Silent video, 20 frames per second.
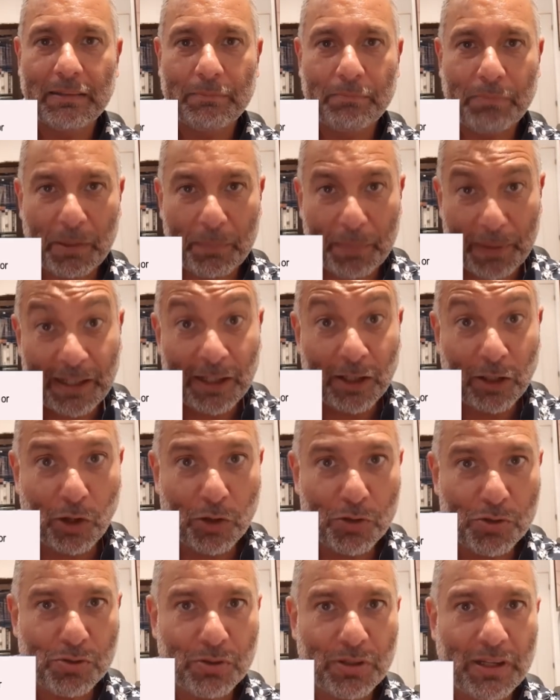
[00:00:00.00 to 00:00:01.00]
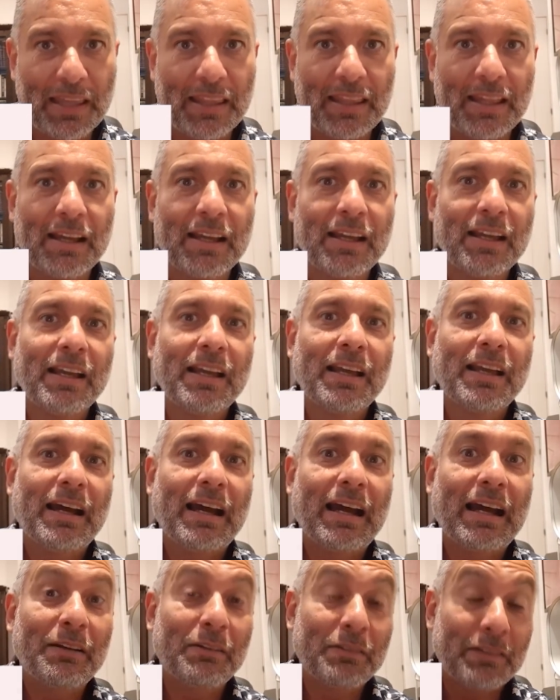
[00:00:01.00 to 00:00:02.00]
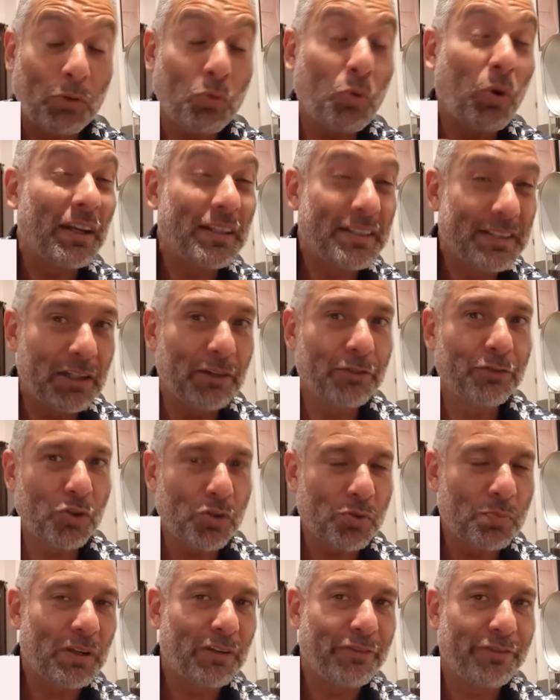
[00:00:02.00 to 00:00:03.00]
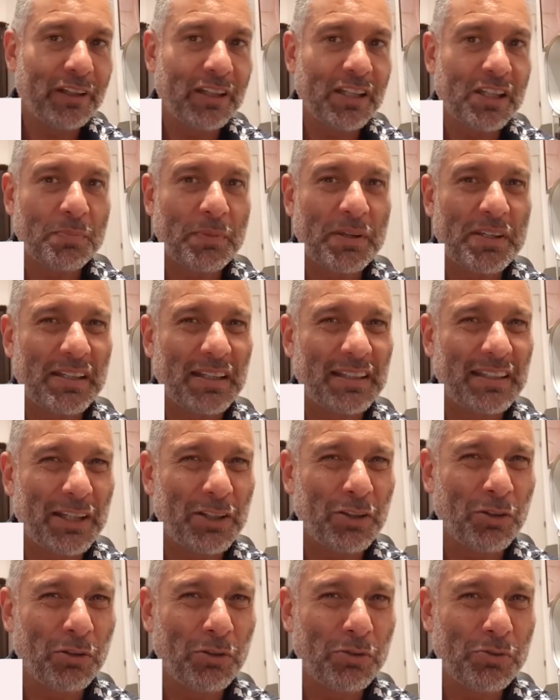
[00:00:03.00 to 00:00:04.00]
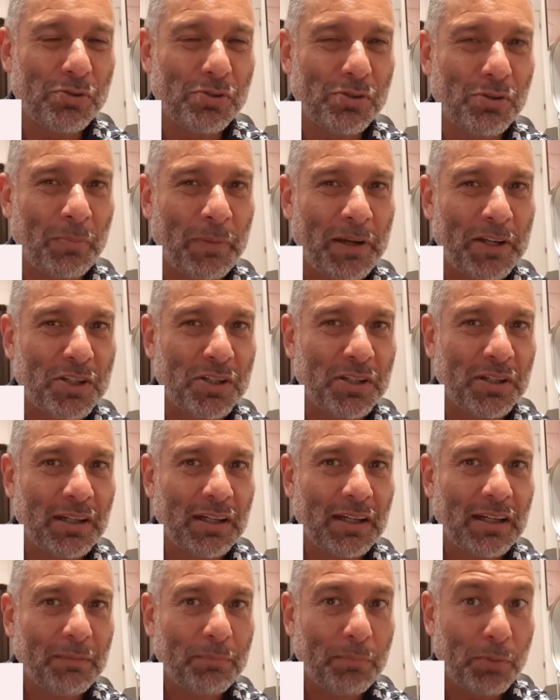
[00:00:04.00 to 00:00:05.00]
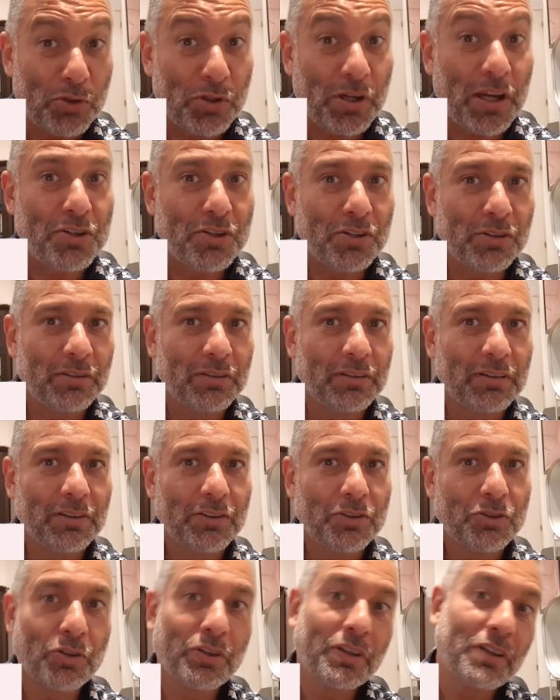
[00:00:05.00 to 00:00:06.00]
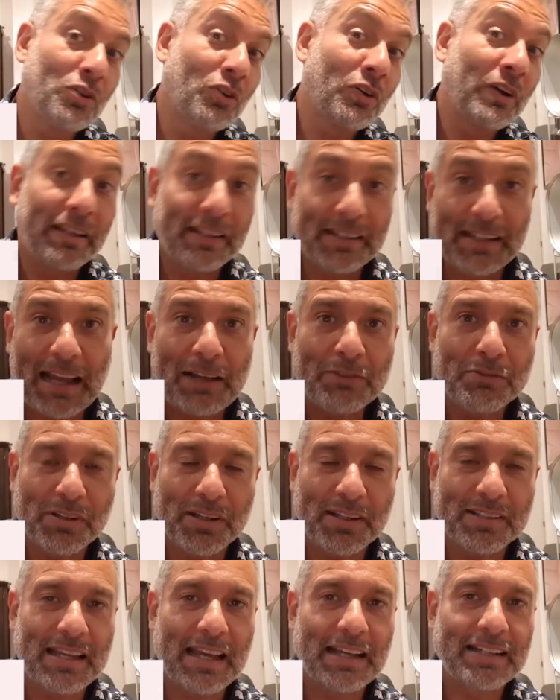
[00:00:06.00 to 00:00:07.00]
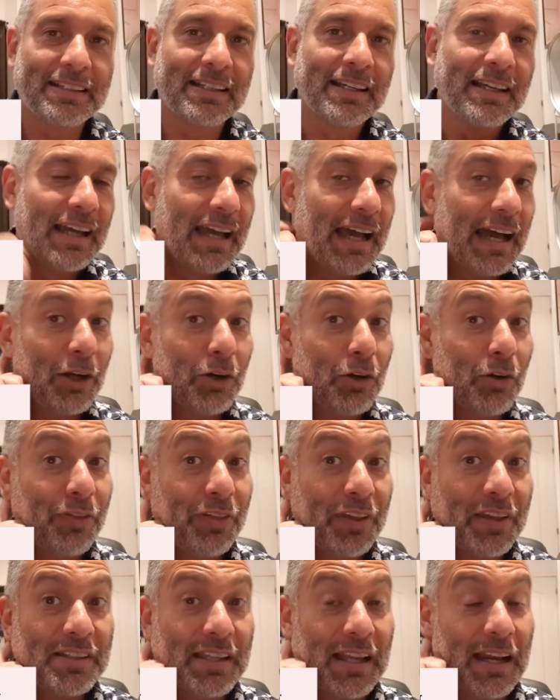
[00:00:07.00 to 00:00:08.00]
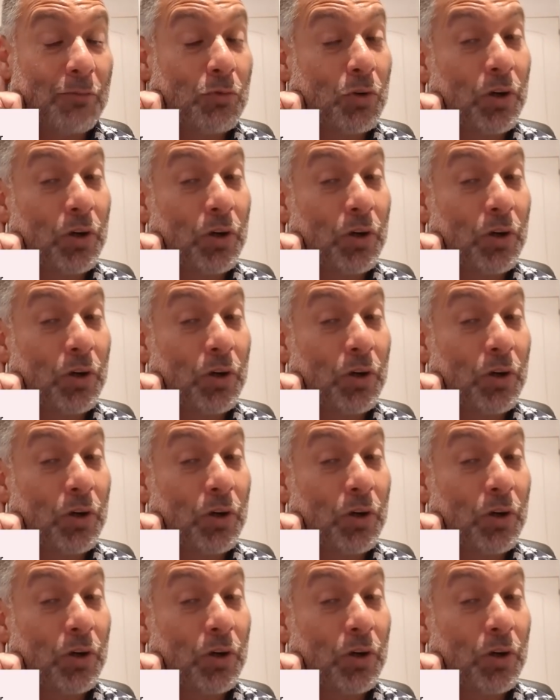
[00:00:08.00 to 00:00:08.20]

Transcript: by being close together, and the quality of those midfielders means that they don't lose so much possession, so they don't get counter-attacked. A lot of things that have